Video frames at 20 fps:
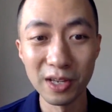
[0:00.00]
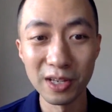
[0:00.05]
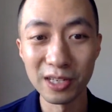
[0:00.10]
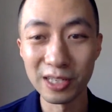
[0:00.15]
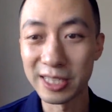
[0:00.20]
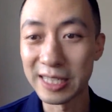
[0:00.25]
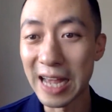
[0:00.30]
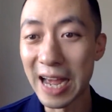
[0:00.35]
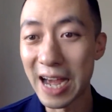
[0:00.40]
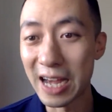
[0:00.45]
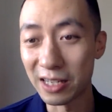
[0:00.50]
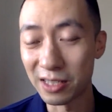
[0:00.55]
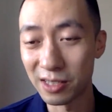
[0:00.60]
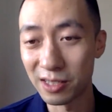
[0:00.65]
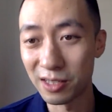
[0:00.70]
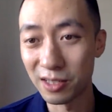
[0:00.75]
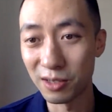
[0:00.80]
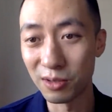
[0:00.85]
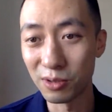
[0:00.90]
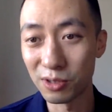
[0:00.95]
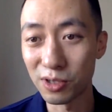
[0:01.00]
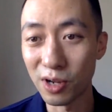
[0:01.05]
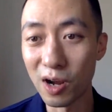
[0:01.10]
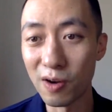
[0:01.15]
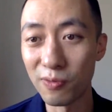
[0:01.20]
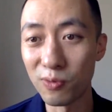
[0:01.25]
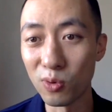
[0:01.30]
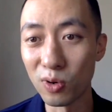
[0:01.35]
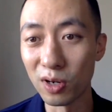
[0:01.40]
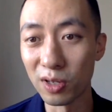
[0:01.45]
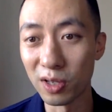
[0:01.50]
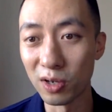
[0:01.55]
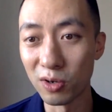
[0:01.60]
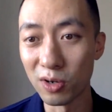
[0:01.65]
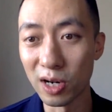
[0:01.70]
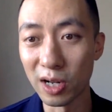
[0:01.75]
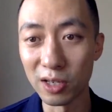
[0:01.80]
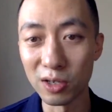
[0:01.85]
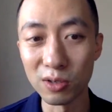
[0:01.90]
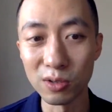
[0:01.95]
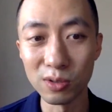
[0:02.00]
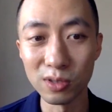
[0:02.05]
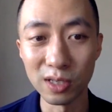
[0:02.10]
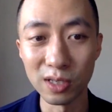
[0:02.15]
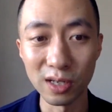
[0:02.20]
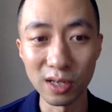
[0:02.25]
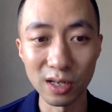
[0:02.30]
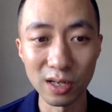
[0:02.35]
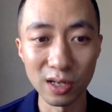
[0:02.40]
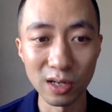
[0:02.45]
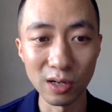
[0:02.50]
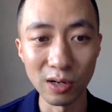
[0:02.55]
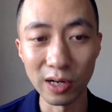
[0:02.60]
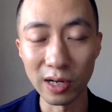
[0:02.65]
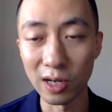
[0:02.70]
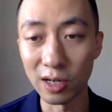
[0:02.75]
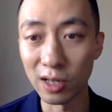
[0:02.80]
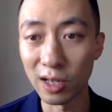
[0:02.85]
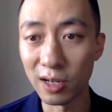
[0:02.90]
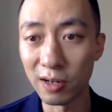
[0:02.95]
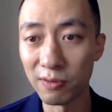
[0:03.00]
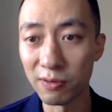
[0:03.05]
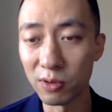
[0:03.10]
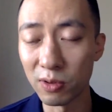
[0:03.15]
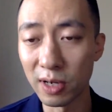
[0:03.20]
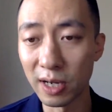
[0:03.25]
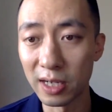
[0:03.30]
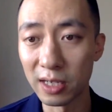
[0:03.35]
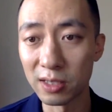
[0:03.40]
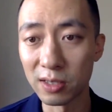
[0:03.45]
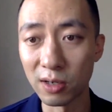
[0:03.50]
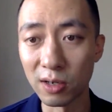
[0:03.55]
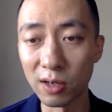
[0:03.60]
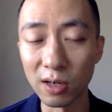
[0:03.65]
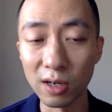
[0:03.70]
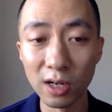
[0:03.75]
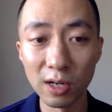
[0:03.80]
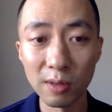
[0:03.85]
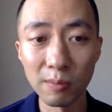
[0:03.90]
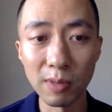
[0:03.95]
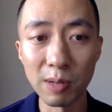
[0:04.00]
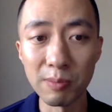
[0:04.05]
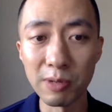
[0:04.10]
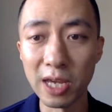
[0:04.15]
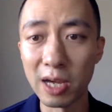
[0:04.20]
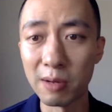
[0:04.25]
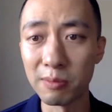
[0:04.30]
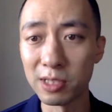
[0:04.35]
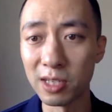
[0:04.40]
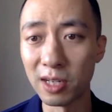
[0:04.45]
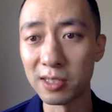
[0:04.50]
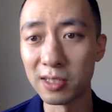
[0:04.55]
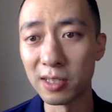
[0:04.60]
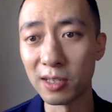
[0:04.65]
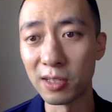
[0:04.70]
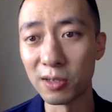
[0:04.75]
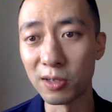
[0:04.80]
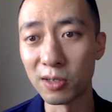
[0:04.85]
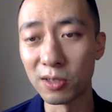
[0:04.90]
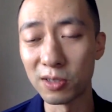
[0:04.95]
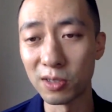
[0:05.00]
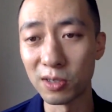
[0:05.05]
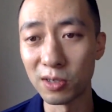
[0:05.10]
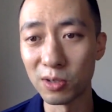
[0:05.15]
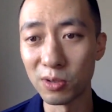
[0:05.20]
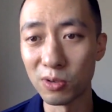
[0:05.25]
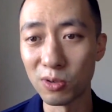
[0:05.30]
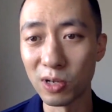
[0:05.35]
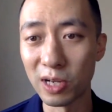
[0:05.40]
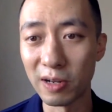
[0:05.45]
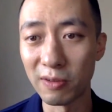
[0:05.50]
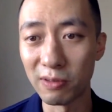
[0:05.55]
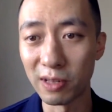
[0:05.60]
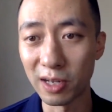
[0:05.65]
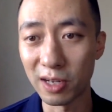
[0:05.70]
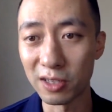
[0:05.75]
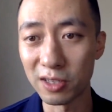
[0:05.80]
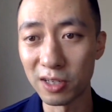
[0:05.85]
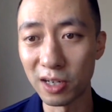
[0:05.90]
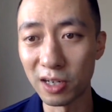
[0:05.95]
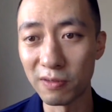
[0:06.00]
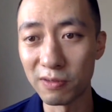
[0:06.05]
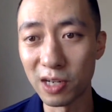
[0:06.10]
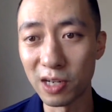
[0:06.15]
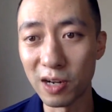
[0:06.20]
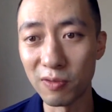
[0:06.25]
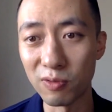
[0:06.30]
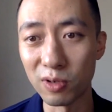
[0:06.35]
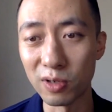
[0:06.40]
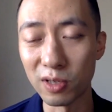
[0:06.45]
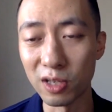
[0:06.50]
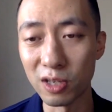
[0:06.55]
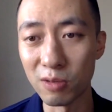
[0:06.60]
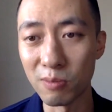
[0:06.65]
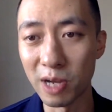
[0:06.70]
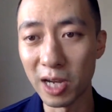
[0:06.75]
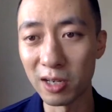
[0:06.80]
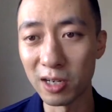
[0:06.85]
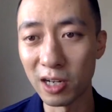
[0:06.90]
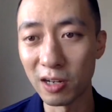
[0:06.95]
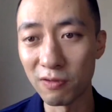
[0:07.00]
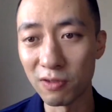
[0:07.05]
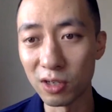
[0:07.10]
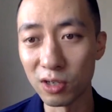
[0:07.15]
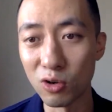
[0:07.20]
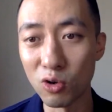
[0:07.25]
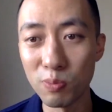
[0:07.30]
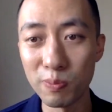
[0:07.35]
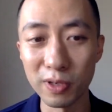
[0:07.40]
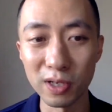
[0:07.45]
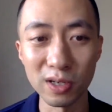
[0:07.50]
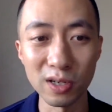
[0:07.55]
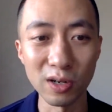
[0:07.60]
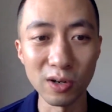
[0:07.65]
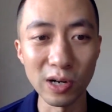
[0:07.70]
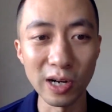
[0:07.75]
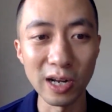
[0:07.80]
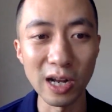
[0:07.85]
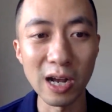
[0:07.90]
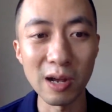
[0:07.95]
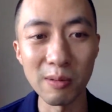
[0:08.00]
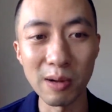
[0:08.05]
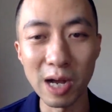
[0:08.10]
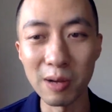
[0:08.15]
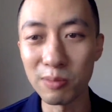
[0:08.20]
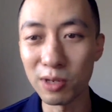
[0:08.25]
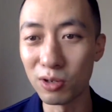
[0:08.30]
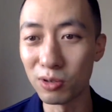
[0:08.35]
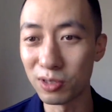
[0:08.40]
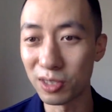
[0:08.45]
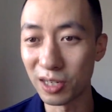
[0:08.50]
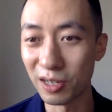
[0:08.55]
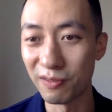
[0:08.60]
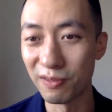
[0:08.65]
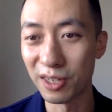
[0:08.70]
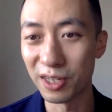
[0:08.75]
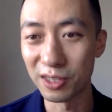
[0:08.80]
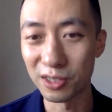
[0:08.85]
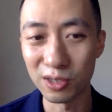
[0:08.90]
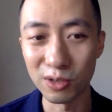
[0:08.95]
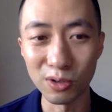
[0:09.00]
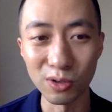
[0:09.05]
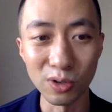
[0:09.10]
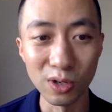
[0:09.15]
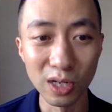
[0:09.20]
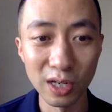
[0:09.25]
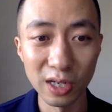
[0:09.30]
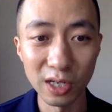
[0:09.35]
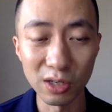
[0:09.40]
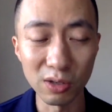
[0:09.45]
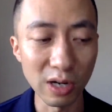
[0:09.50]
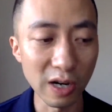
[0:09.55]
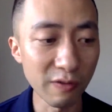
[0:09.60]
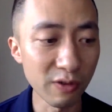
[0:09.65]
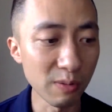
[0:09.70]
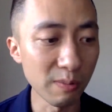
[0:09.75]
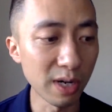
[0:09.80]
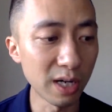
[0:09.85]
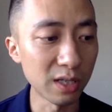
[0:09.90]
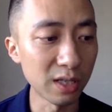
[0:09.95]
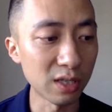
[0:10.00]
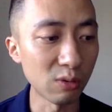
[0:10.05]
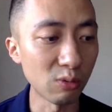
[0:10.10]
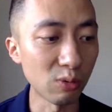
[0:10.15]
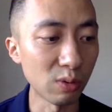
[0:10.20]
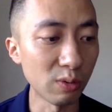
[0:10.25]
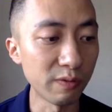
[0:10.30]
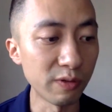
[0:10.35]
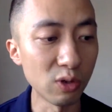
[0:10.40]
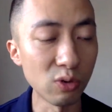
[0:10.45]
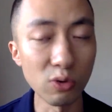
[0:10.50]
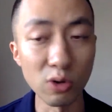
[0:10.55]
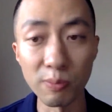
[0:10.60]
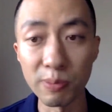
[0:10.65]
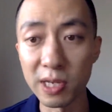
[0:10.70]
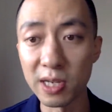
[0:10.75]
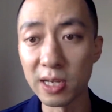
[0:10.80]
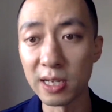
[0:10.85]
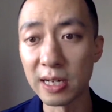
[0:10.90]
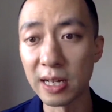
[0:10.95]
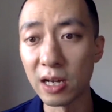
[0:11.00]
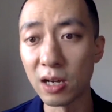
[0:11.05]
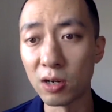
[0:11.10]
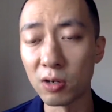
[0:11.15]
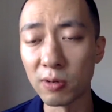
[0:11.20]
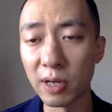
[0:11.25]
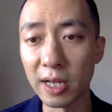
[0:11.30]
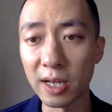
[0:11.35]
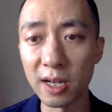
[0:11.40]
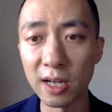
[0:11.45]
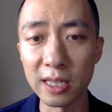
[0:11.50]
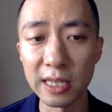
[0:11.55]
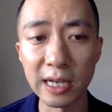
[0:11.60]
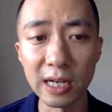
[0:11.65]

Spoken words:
SaaS, software that you're not using, right? A lot of you guys might be Amazon sellers and you have like a ton of software that you might not even open, right? I'm guilty of this. So, every month review your P&L, right? Cut